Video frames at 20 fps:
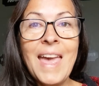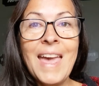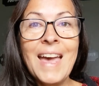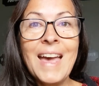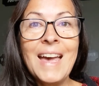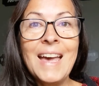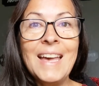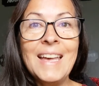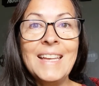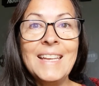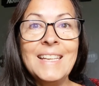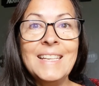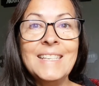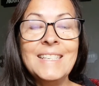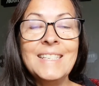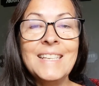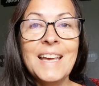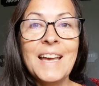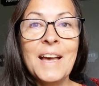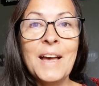
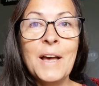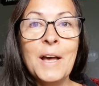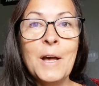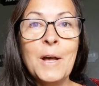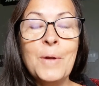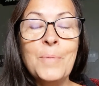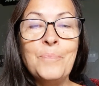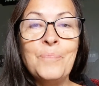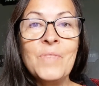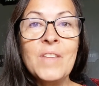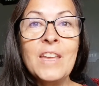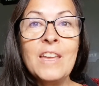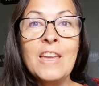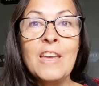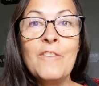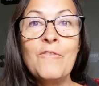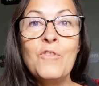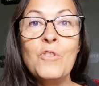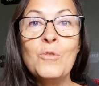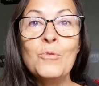And
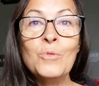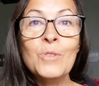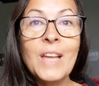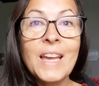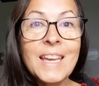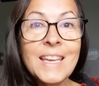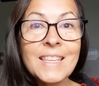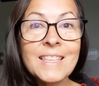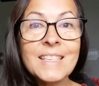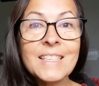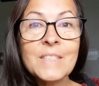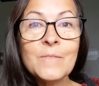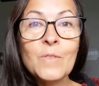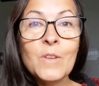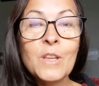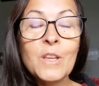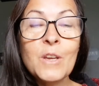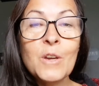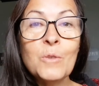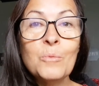if you like this
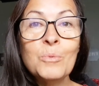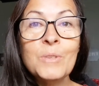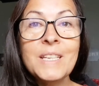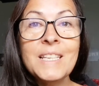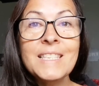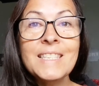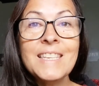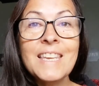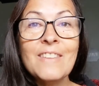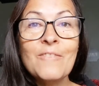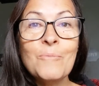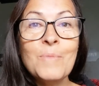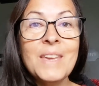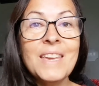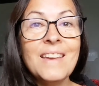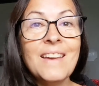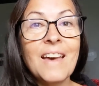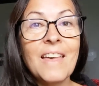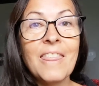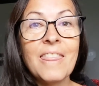video, please give
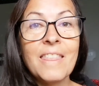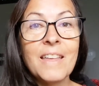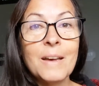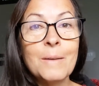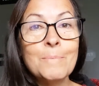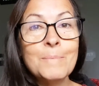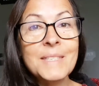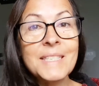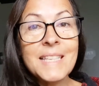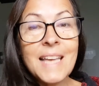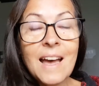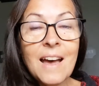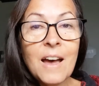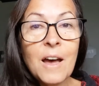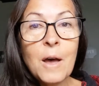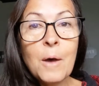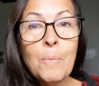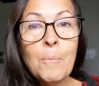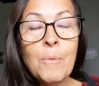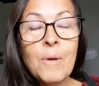me a thumbs
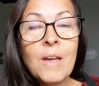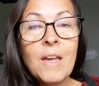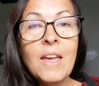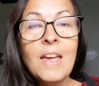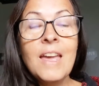up